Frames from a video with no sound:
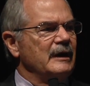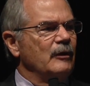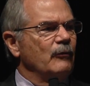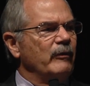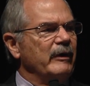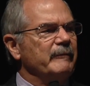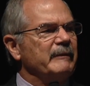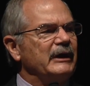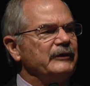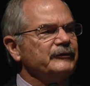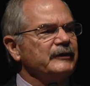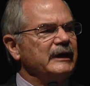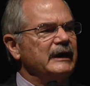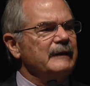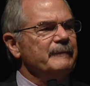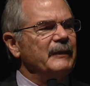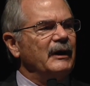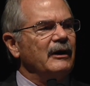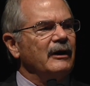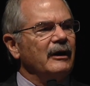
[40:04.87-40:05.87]
We must
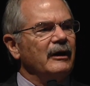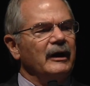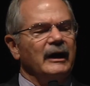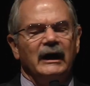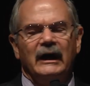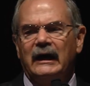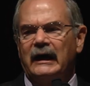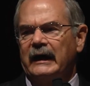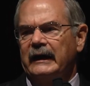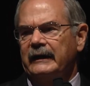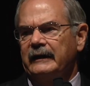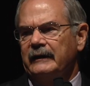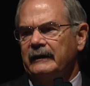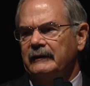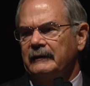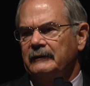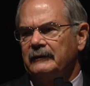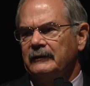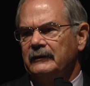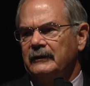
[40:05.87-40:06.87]
keep our eye
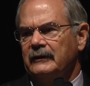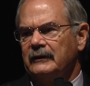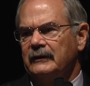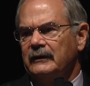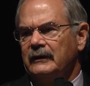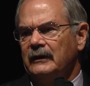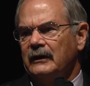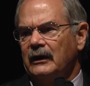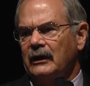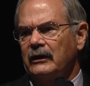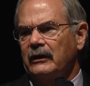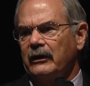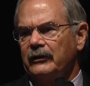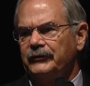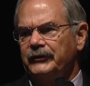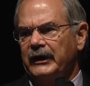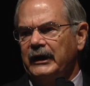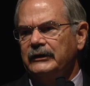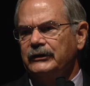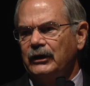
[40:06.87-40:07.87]
on our
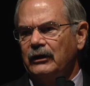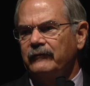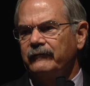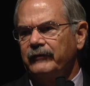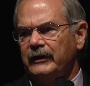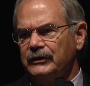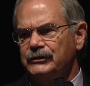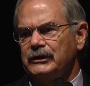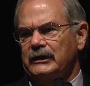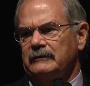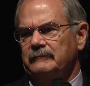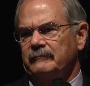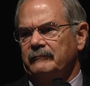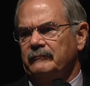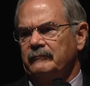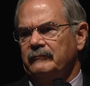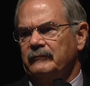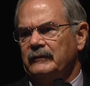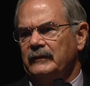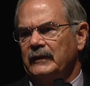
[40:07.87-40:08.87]
10-year vision
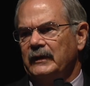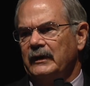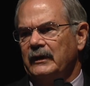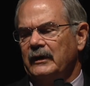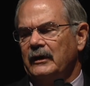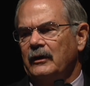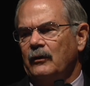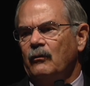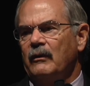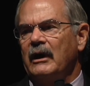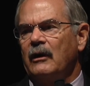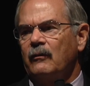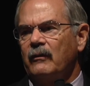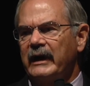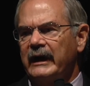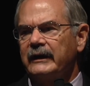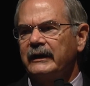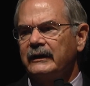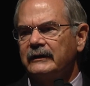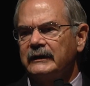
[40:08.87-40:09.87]
while
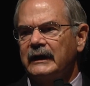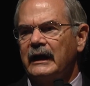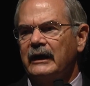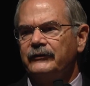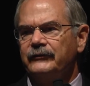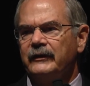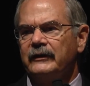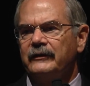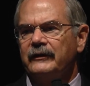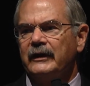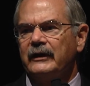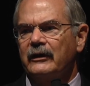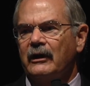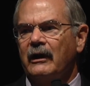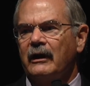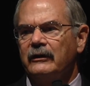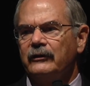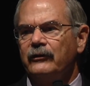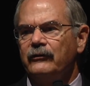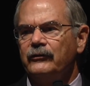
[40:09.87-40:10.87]
recognizing that
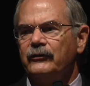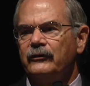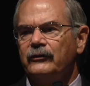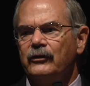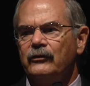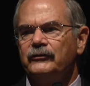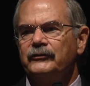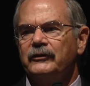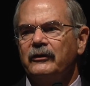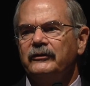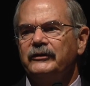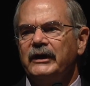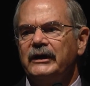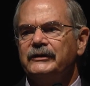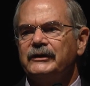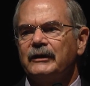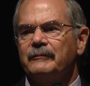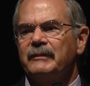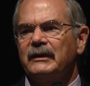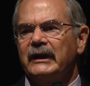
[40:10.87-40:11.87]
our new
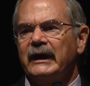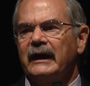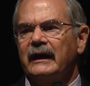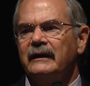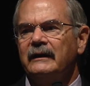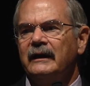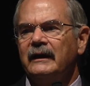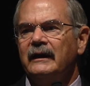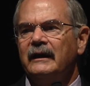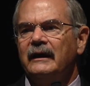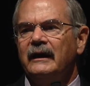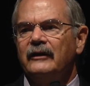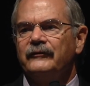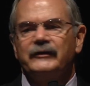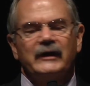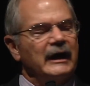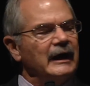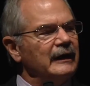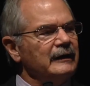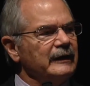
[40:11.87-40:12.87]
strategic plan is
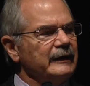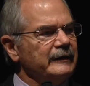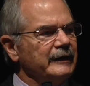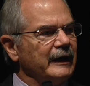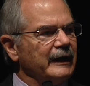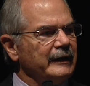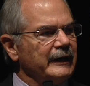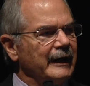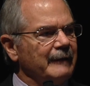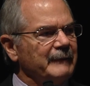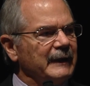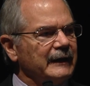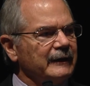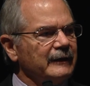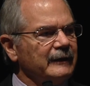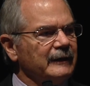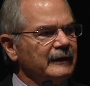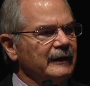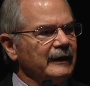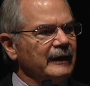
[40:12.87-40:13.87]
highly dynamic
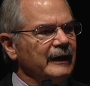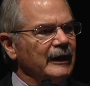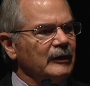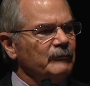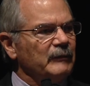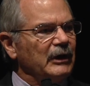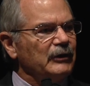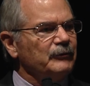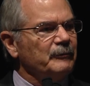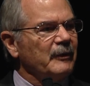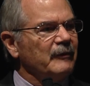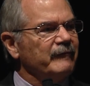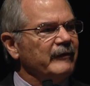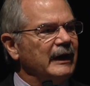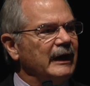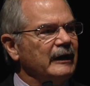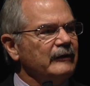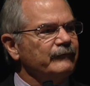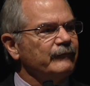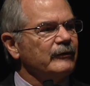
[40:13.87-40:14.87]
and must
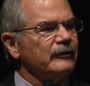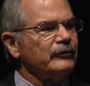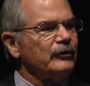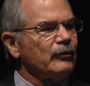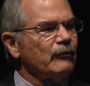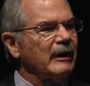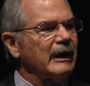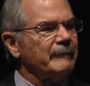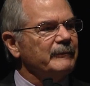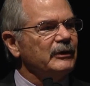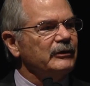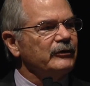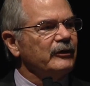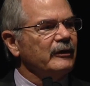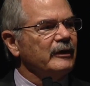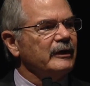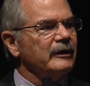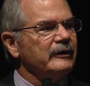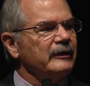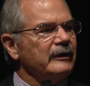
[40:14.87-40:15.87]
provide for new
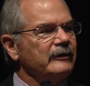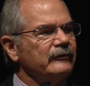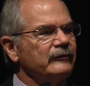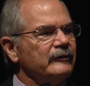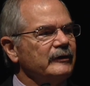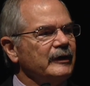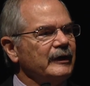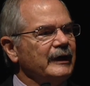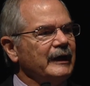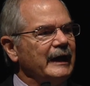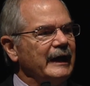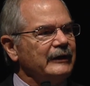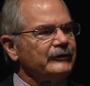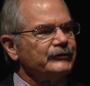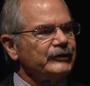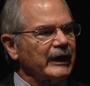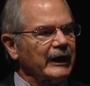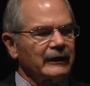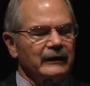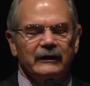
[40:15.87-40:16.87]
opportunities and
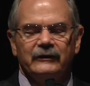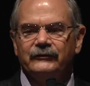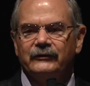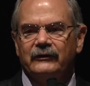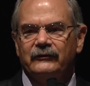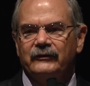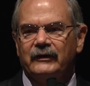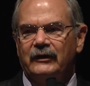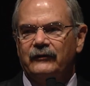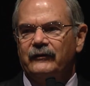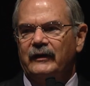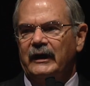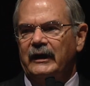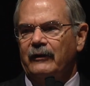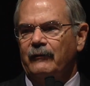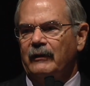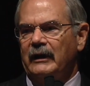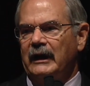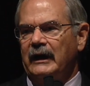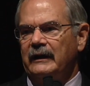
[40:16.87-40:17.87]
challenges as they
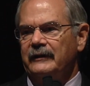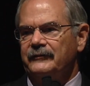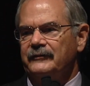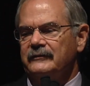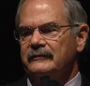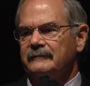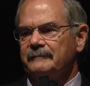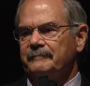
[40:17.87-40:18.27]
arise.